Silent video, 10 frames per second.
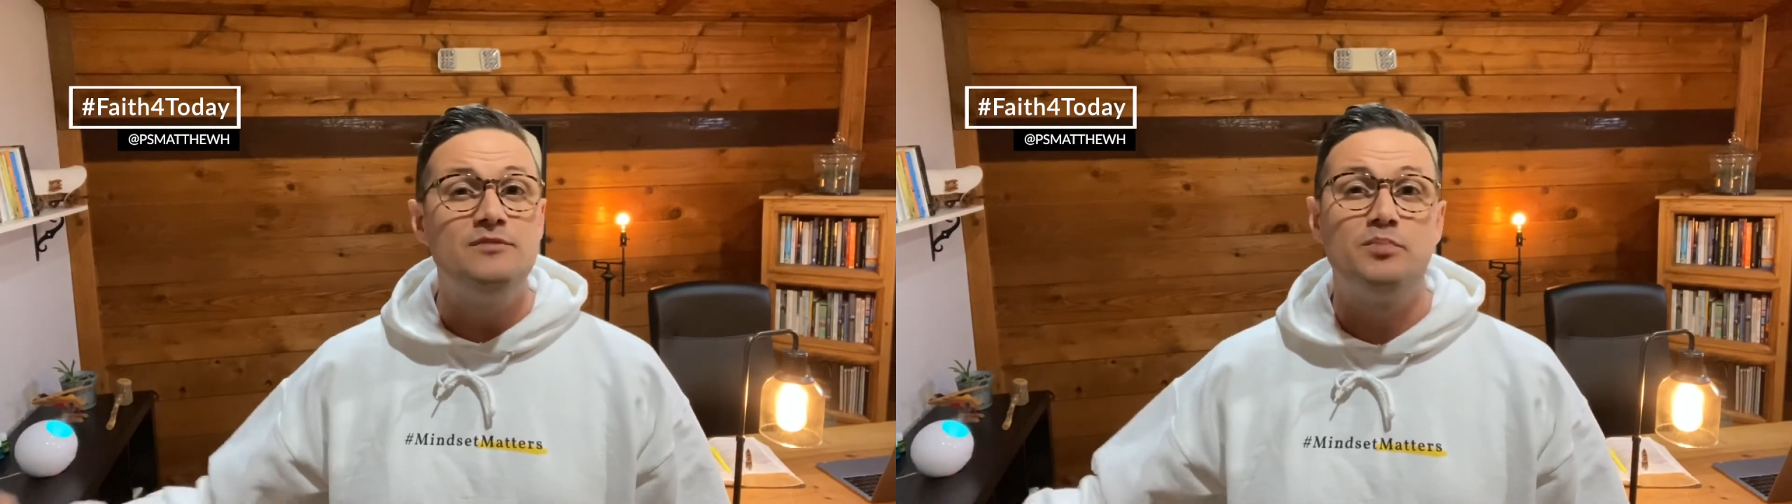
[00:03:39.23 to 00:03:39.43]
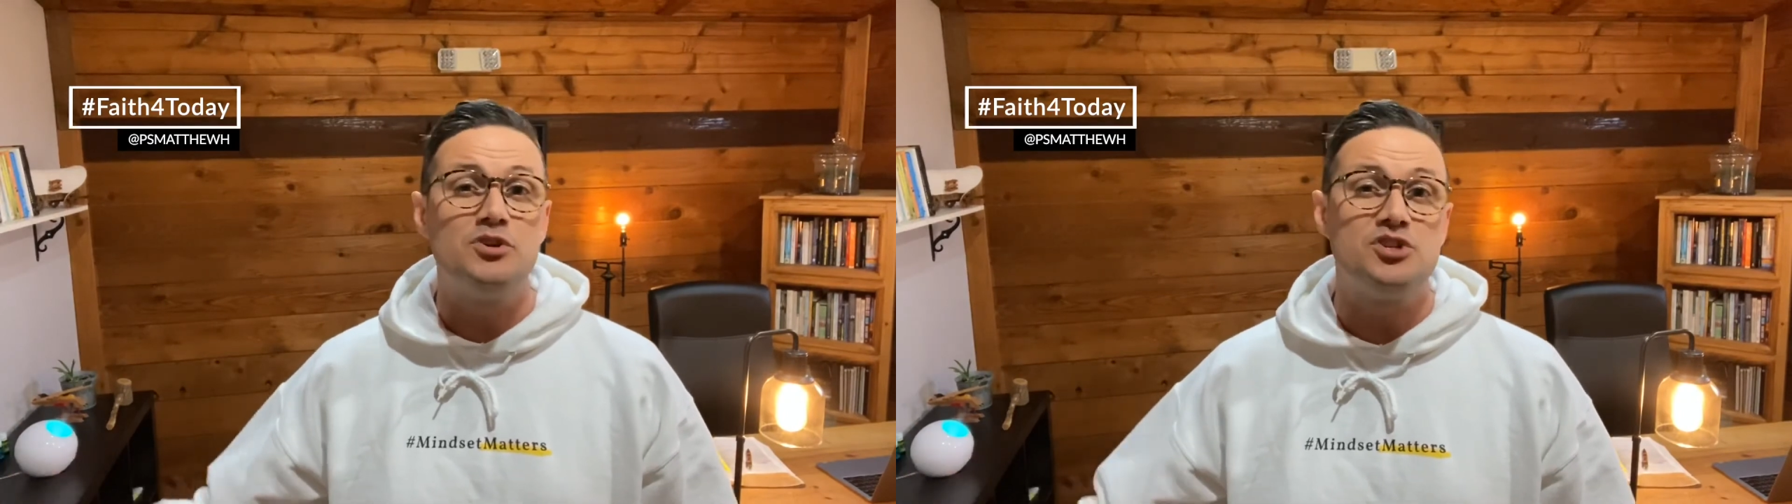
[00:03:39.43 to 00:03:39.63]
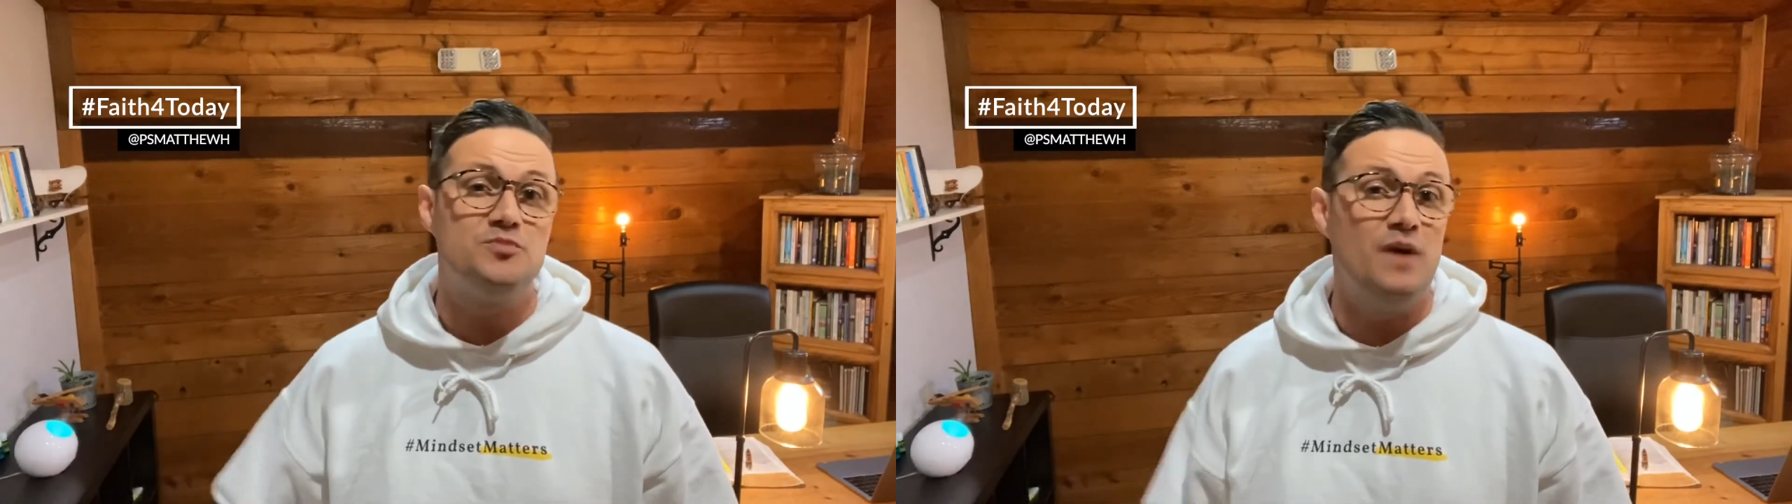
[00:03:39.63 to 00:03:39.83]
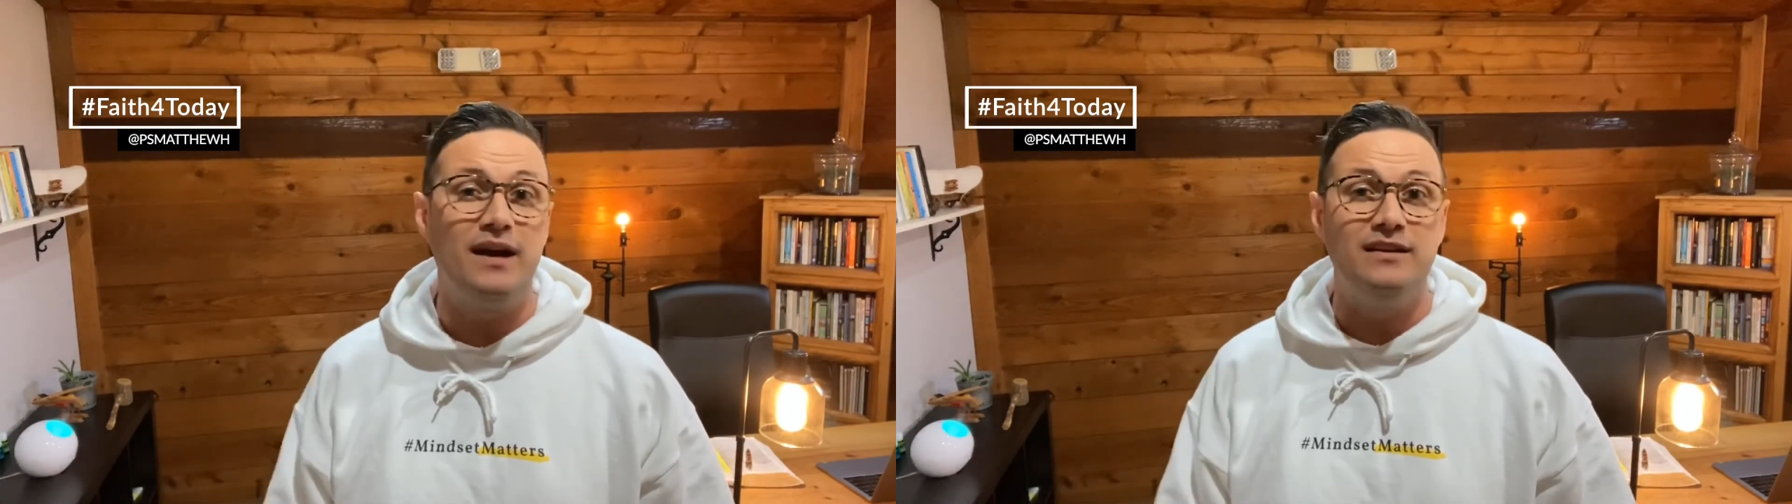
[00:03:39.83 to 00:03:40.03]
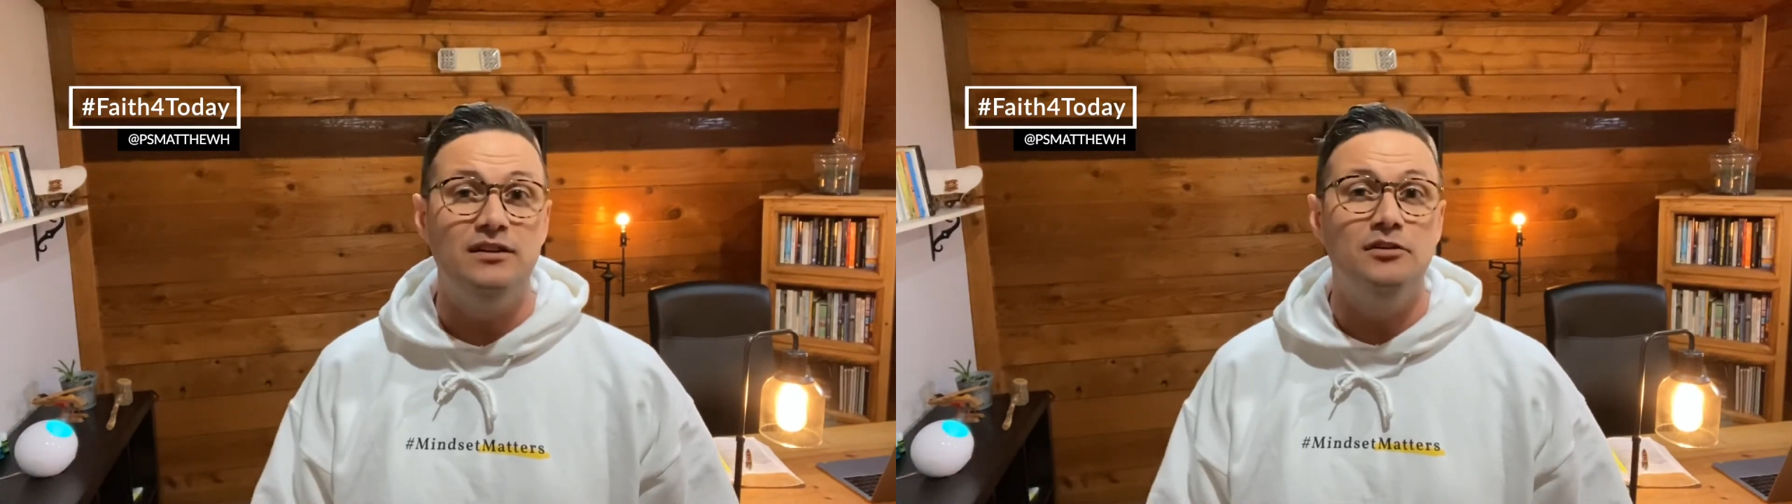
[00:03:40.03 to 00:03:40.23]

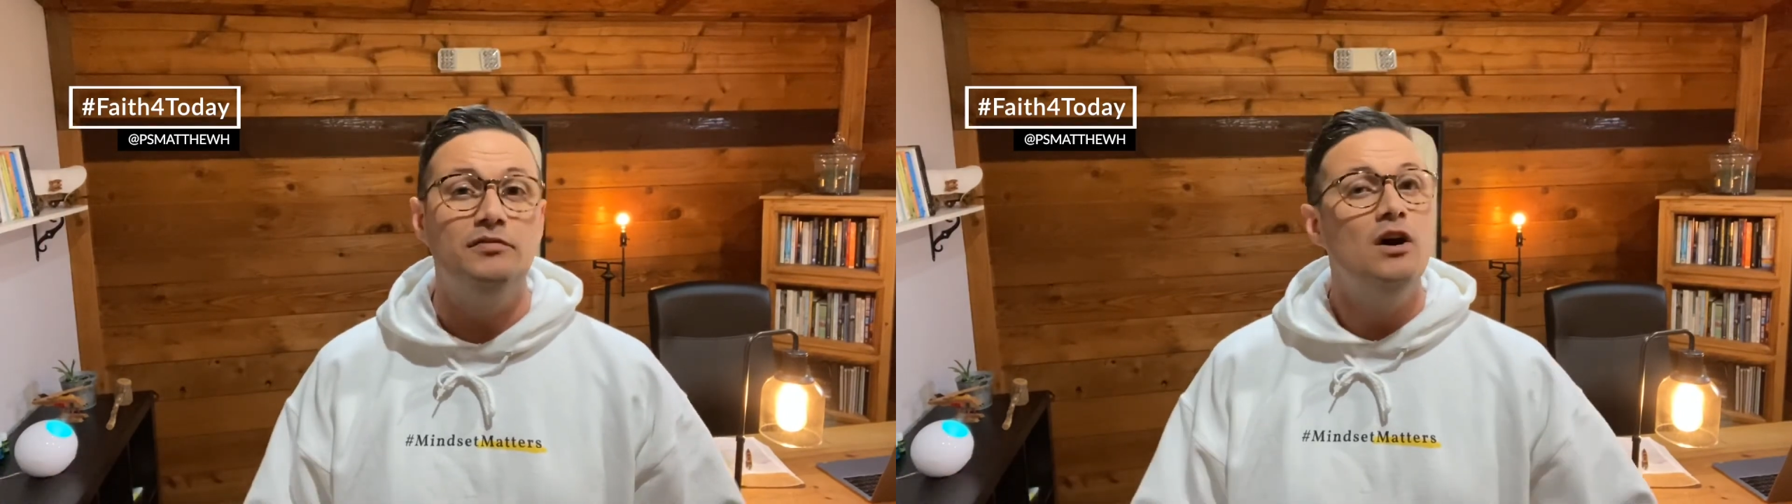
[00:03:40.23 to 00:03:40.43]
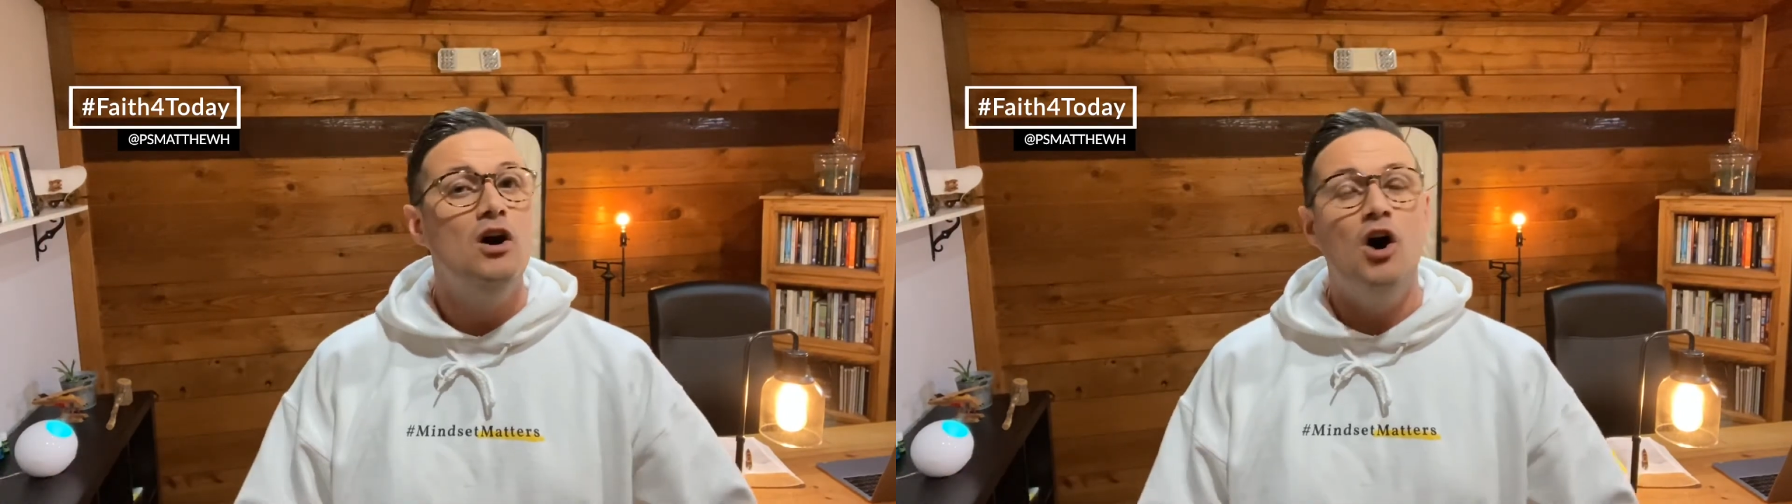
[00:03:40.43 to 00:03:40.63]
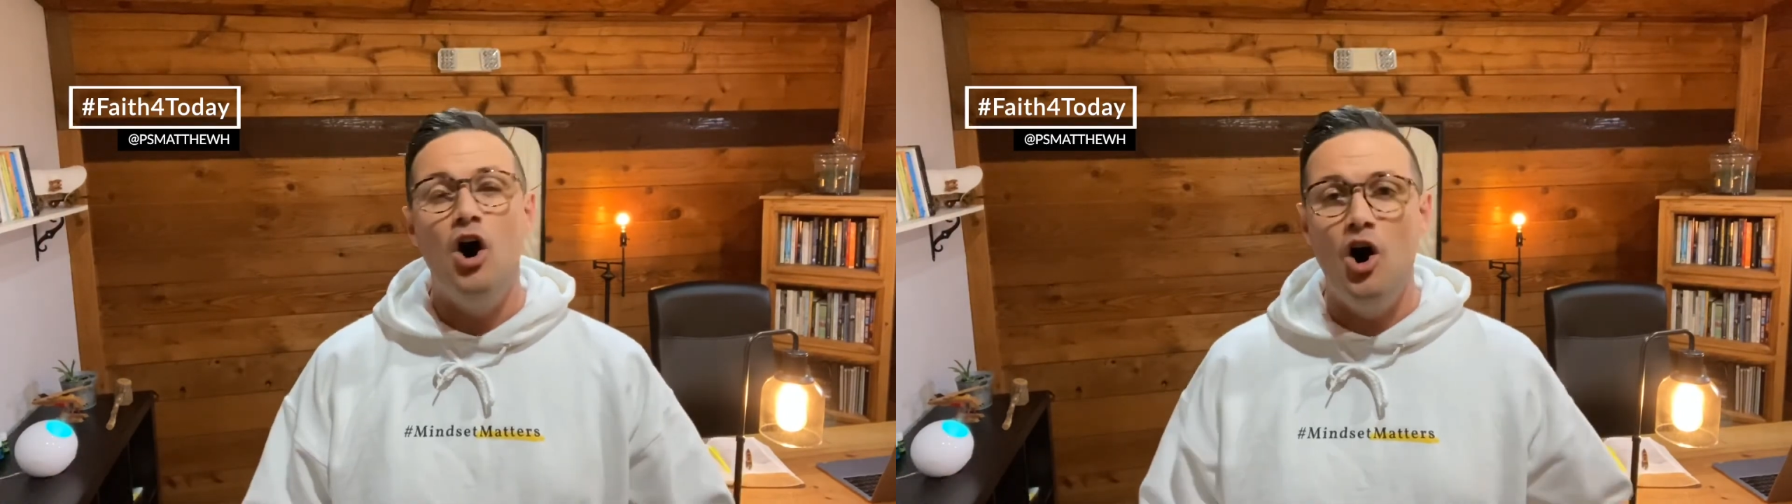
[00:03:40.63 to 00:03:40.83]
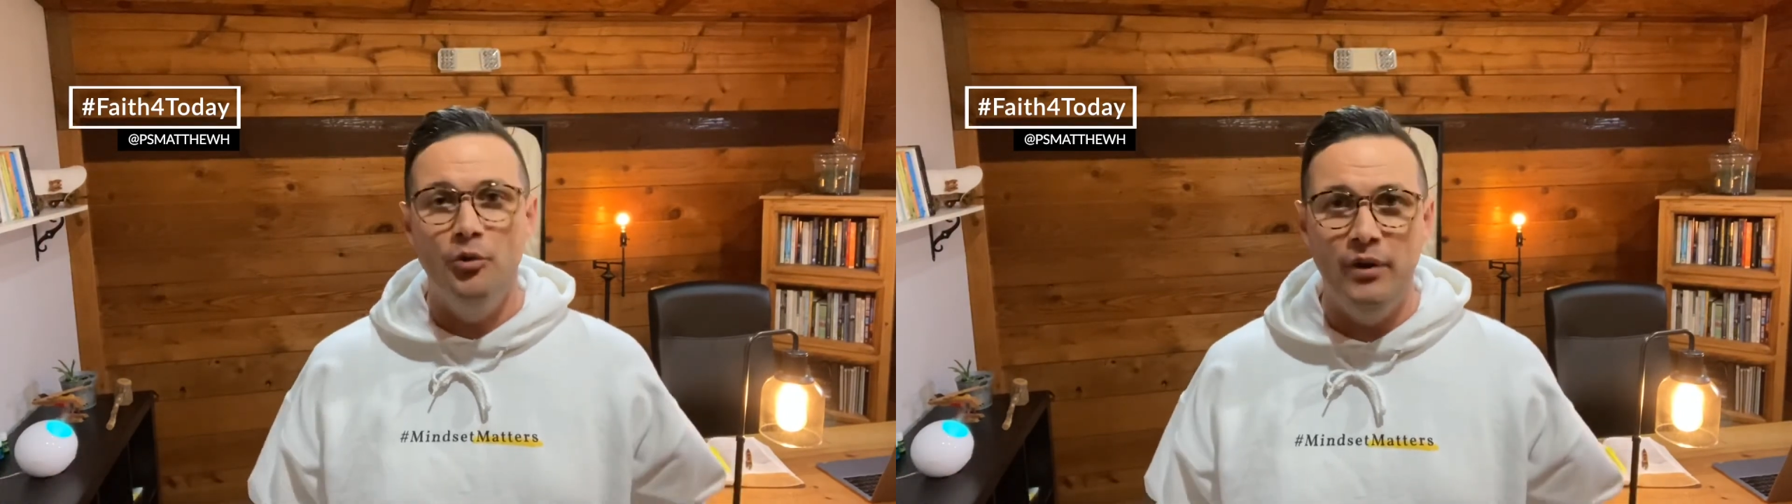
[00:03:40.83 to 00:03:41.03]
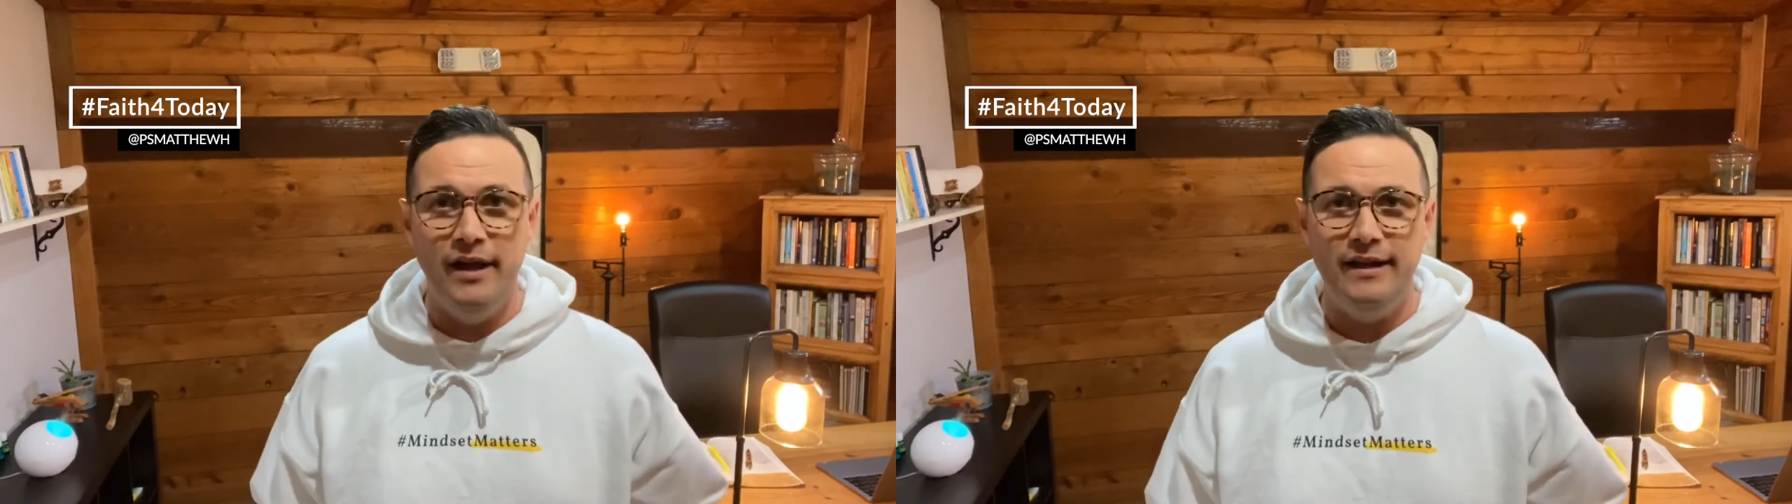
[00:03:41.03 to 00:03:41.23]
perspective
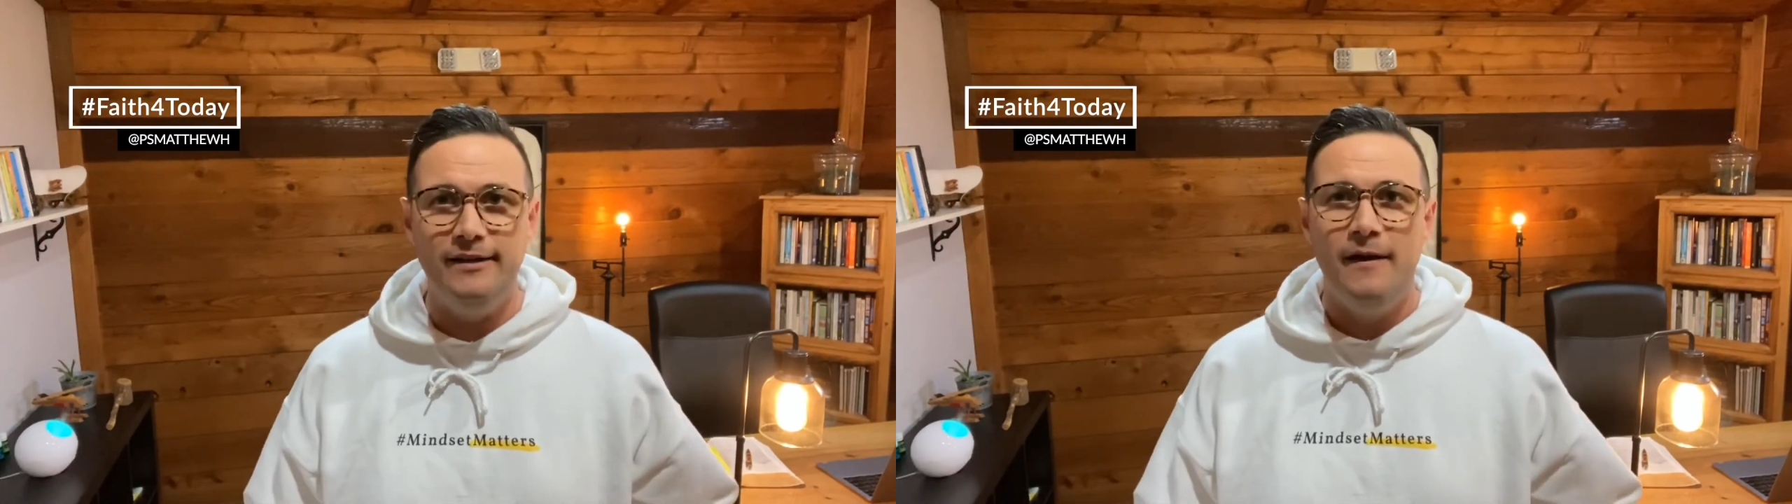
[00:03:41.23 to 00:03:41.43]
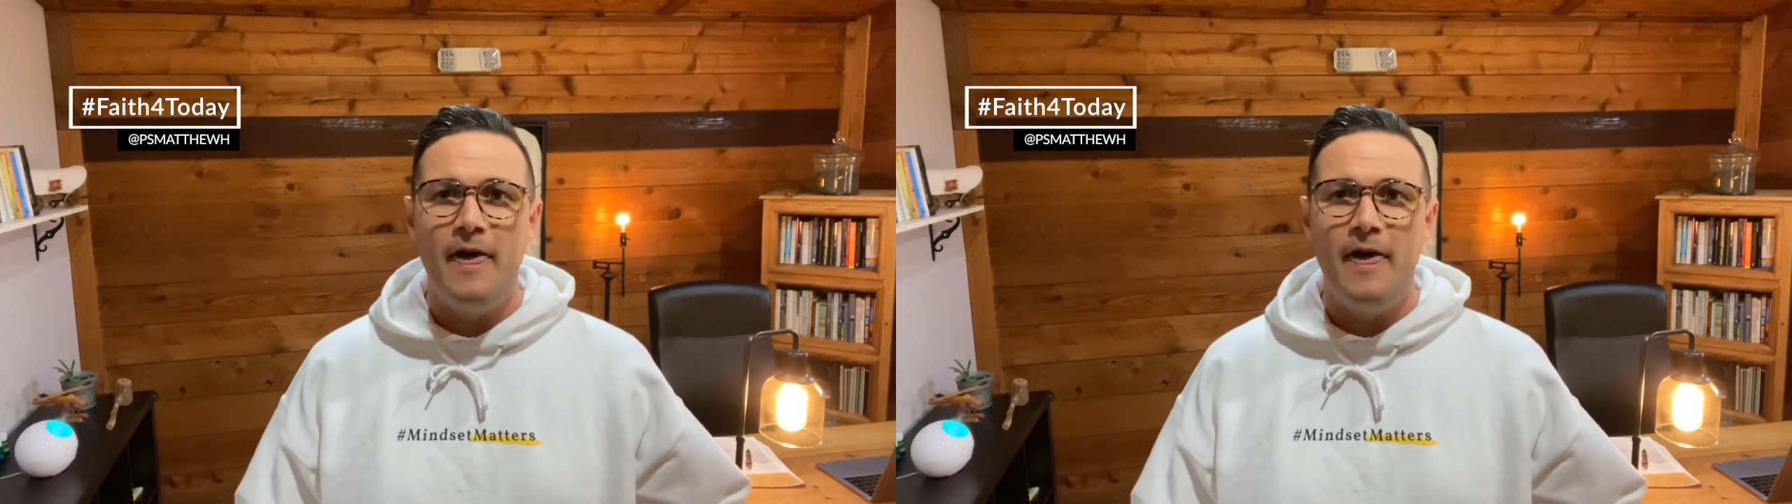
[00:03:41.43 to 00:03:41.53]
already.